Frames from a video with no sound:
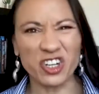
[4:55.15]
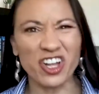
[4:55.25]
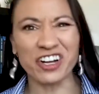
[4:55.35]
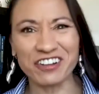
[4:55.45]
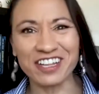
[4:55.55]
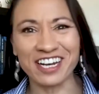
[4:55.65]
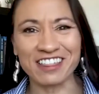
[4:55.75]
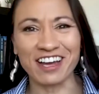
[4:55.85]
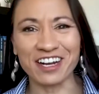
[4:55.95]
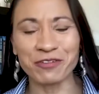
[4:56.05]
longer than I
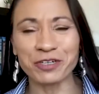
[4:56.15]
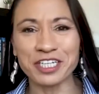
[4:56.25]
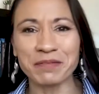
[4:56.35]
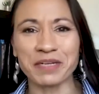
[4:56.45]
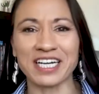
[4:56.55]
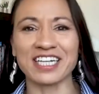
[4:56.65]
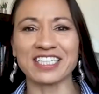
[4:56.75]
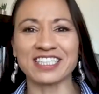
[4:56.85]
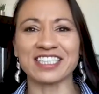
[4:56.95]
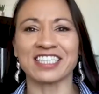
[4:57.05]
thought it would
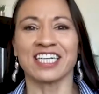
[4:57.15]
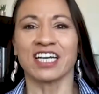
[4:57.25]
because